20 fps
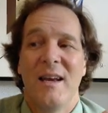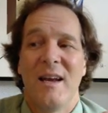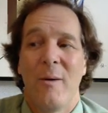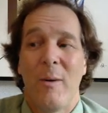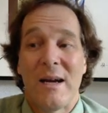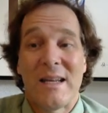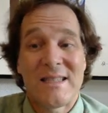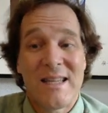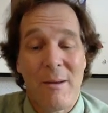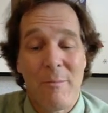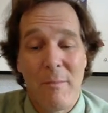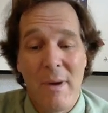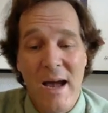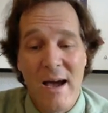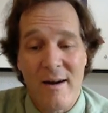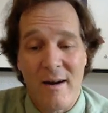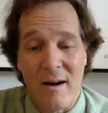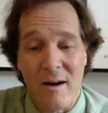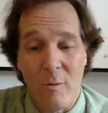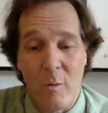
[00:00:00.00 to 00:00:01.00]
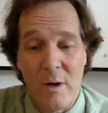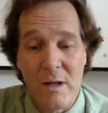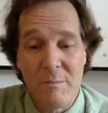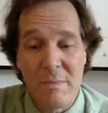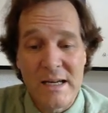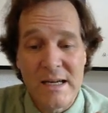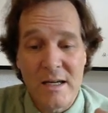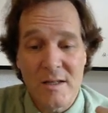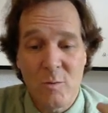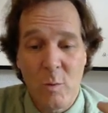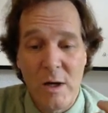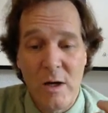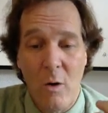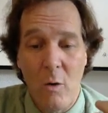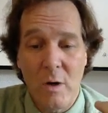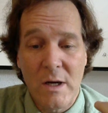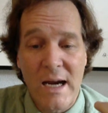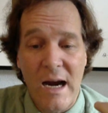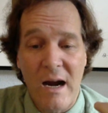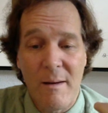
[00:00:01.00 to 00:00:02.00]
Now, why does that matter? Because we
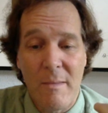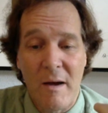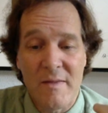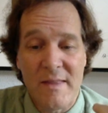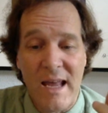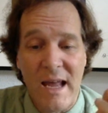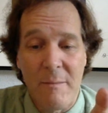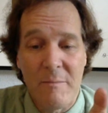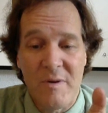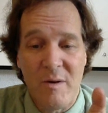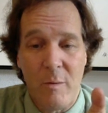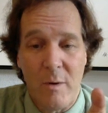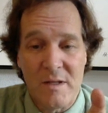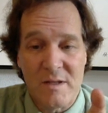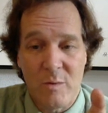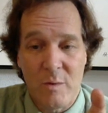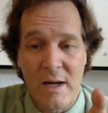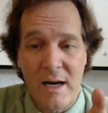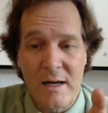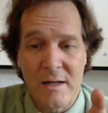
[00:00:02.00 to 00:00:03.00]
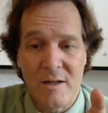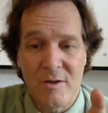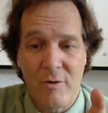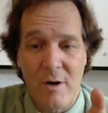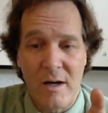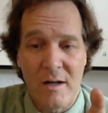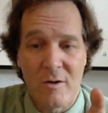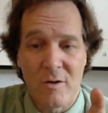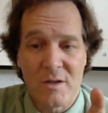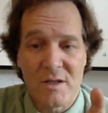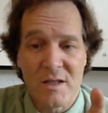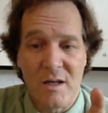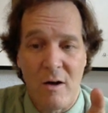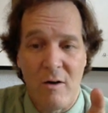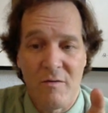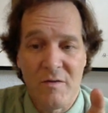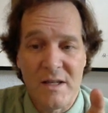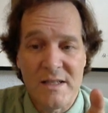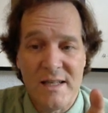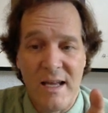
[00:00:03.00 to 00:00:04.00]
don't care about the empty ones. We're not going to try to go
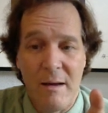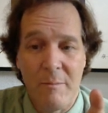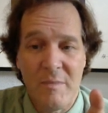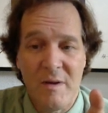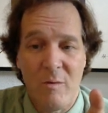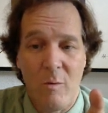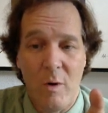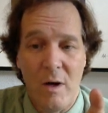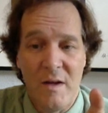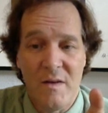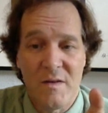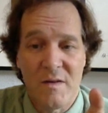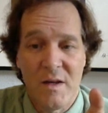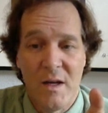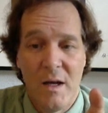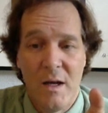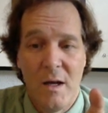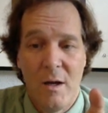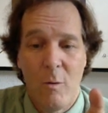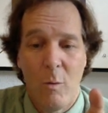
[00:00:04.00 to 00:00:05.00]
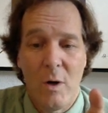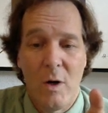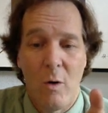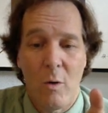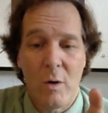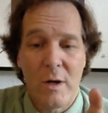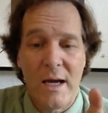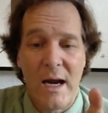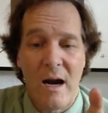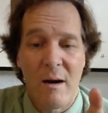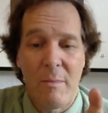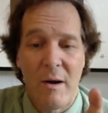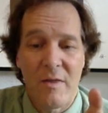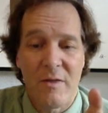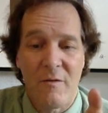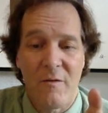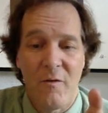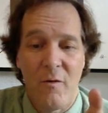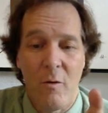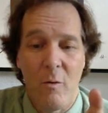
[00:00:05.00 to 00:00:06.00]
solve these empty ones. We don't care
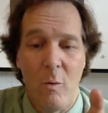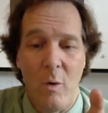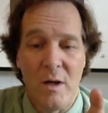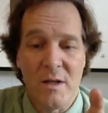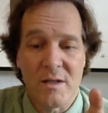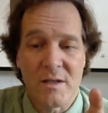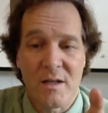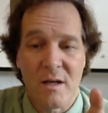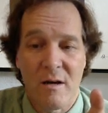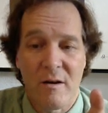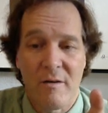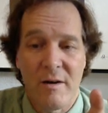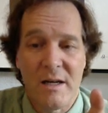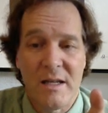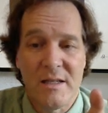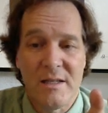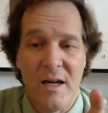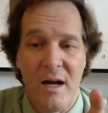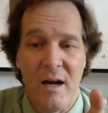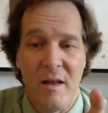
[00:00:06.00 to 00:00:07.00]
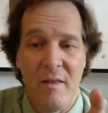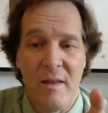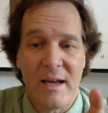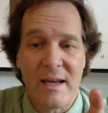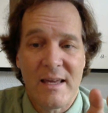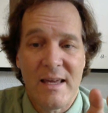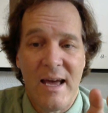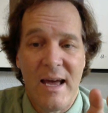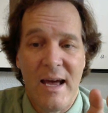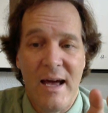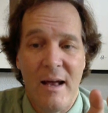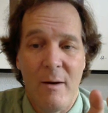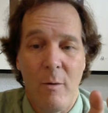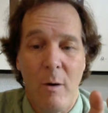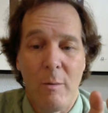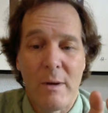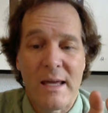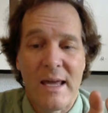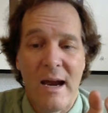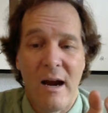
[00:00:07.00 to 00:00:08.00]
about the full ones. They're already done, like cat.
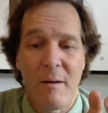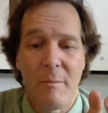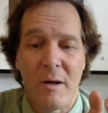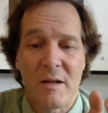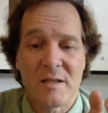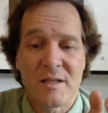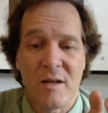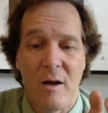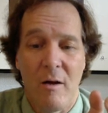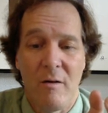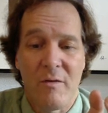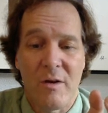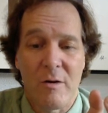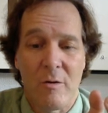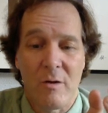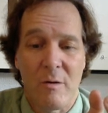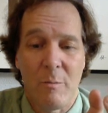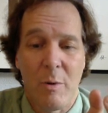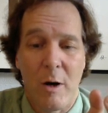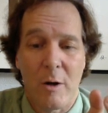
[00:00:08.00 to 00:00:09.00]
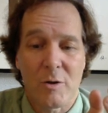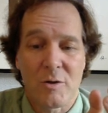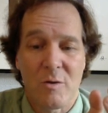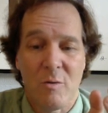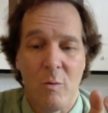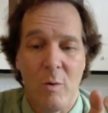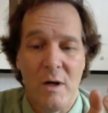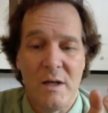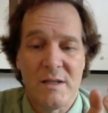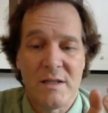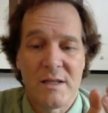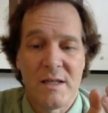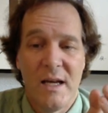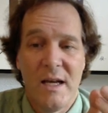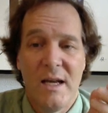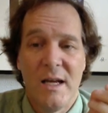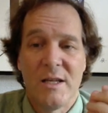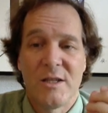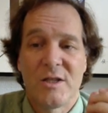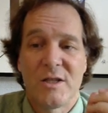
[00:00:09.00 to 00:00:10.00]
What we care about solving are the partial ones.
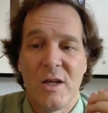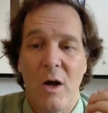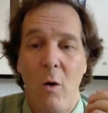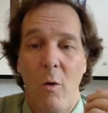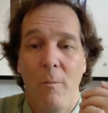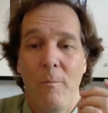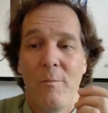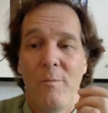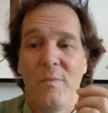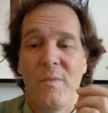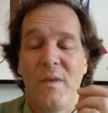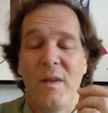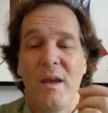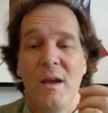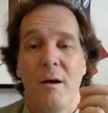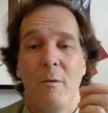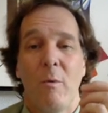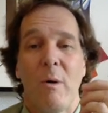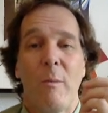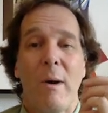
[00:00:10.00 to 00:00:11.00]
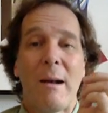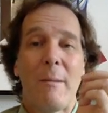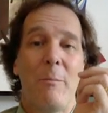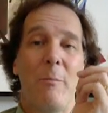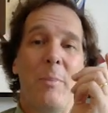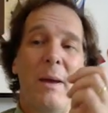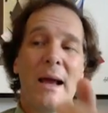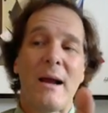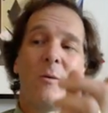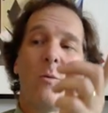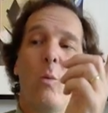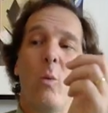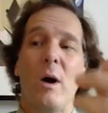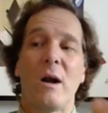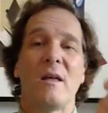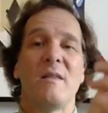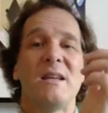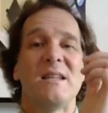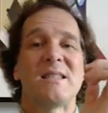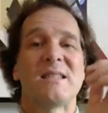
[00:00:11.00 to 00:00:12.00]
So we want to pick
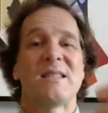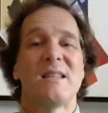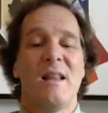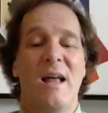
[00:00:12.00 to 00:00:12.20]
one of these